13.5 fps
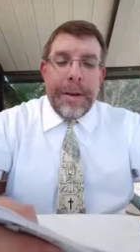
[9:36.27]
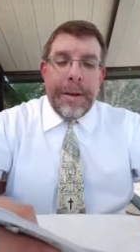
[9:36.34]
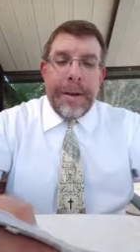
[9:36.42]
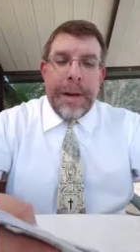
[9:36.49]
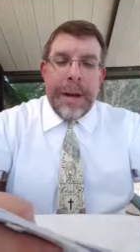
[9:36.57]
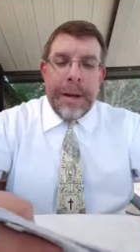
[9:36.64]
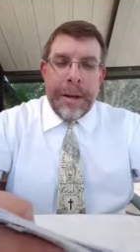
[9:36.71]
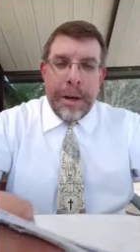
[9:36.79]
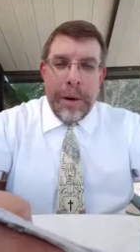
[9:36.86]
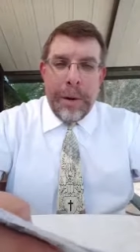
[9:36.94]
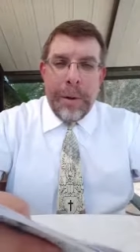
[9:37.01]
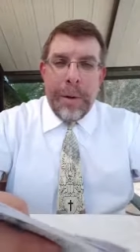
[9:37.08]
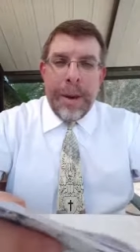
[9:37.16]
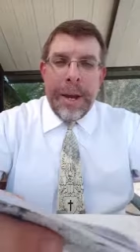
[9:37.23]
then
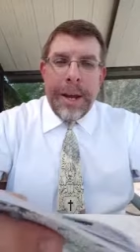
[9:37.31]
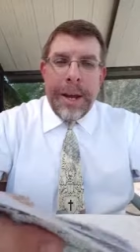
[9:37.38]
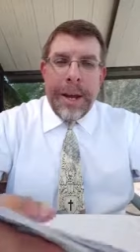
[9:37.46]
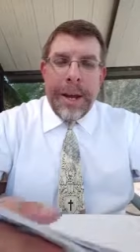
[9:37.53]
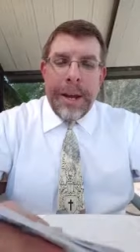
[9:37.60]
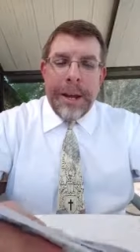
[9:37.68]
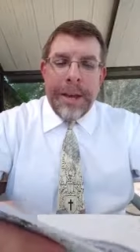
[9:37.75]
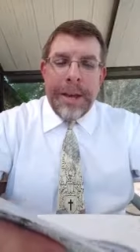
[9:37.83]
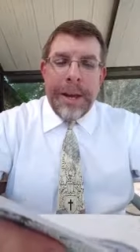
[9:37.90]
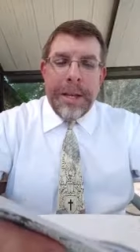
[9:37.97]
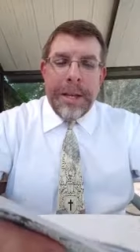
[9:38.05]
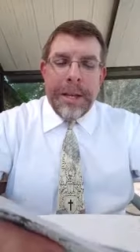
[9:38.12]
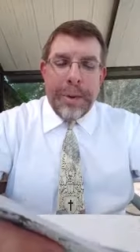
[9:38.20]
go and get the